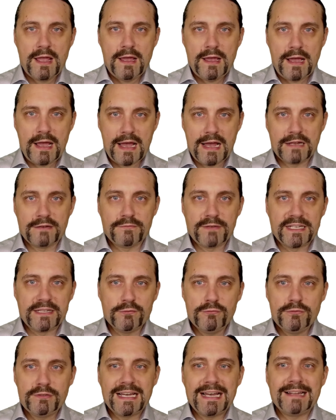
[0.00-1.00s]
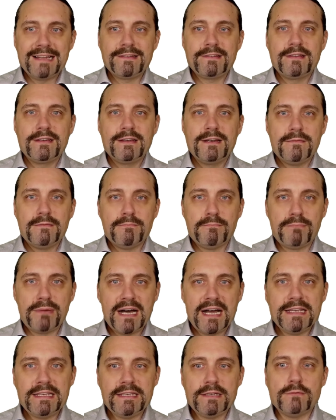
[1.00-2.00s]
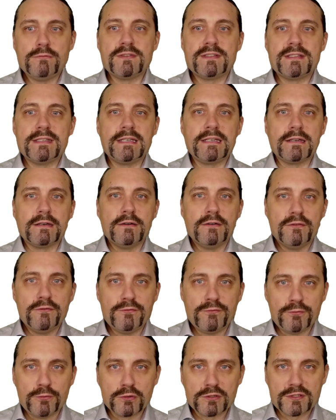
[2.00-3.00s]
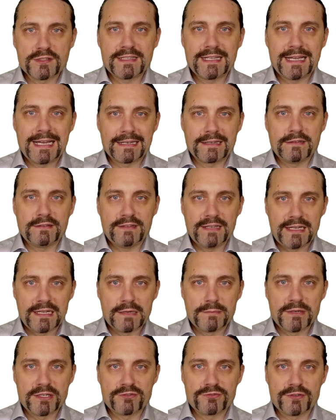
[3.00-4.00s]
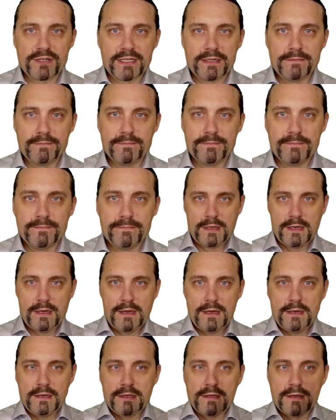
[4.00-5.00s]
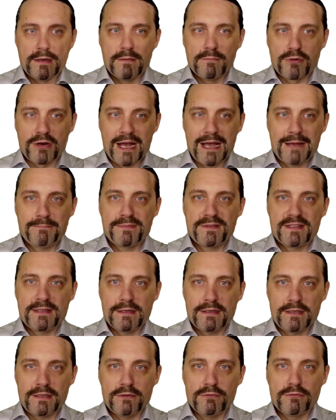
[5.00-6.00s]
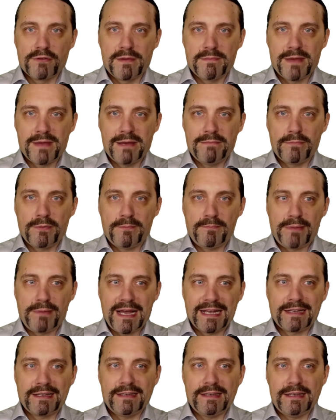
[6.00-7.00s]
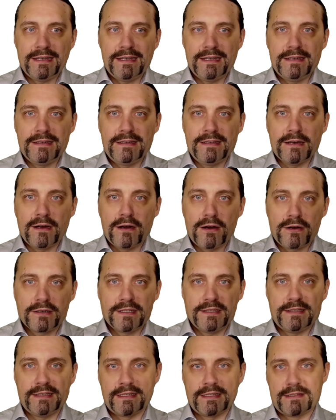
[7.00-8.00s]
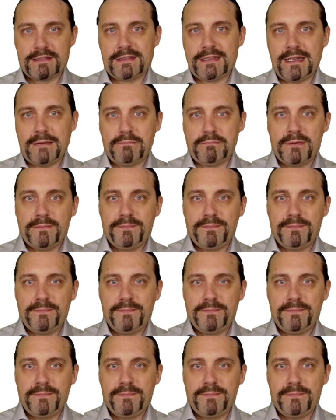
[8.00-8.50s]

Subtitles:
And we do that by using full stack telemetry. Perhaps you remember back in the architect step.